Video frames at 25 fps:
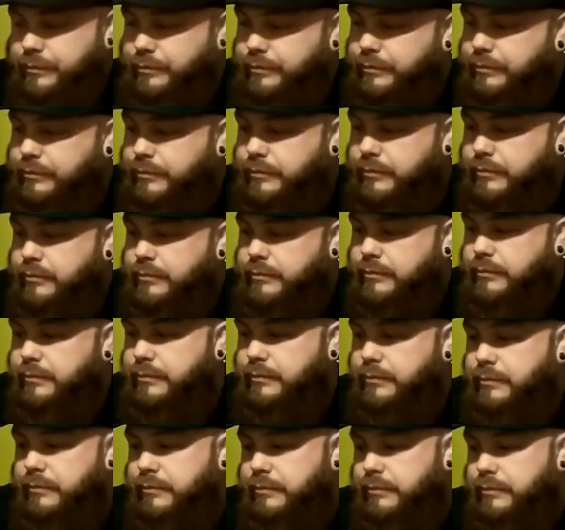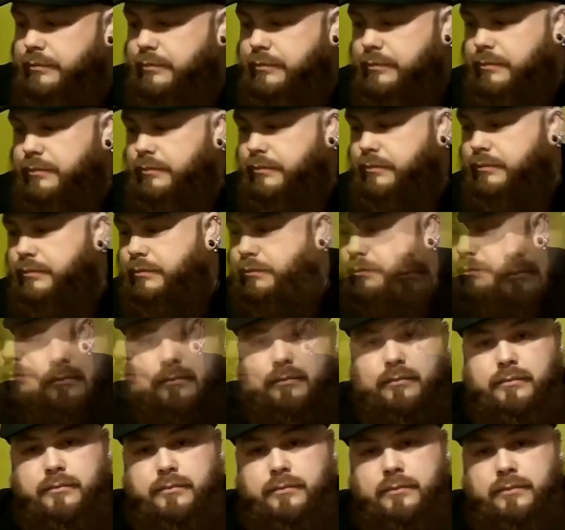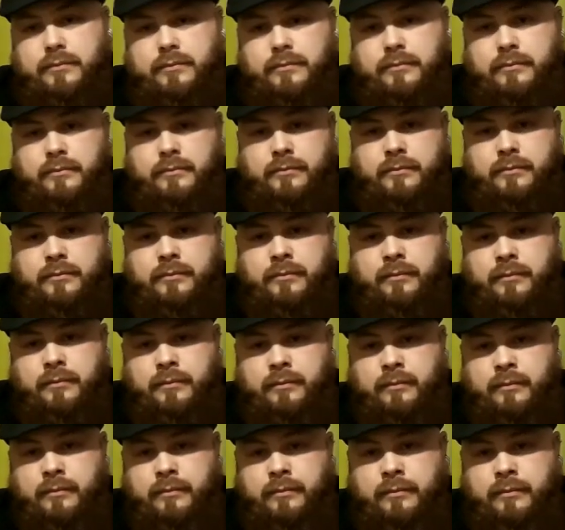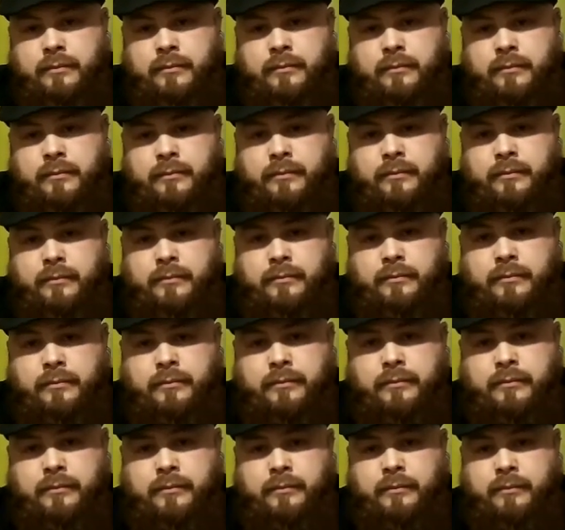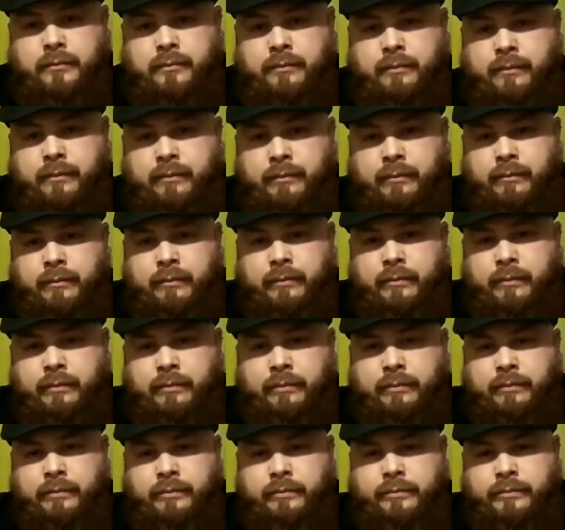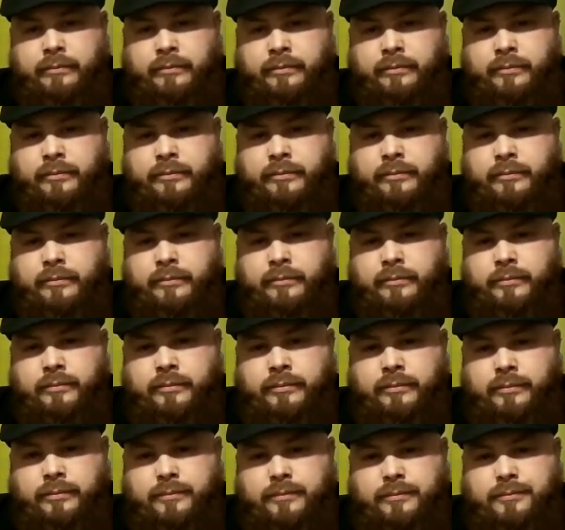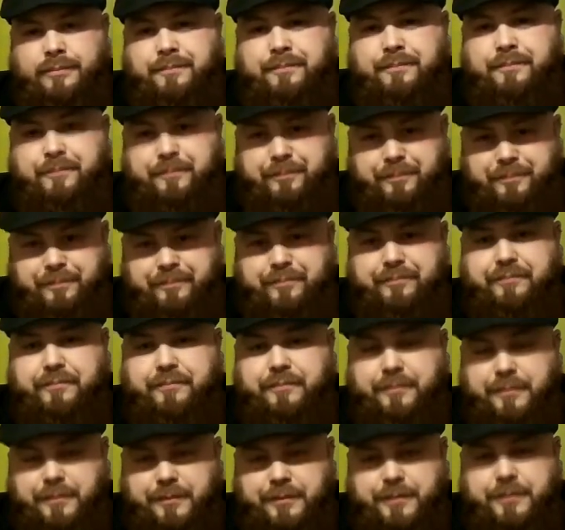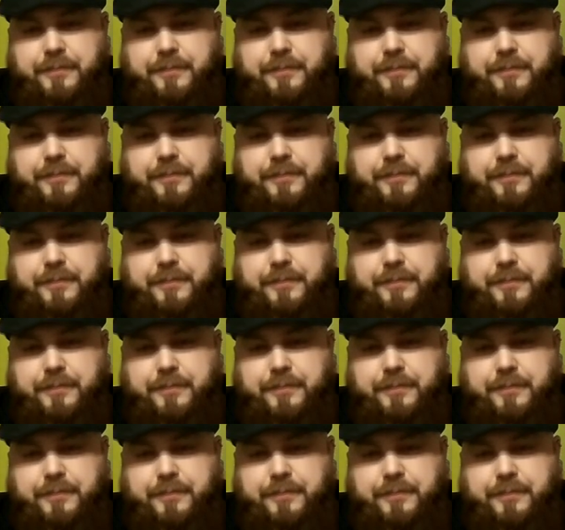(silent)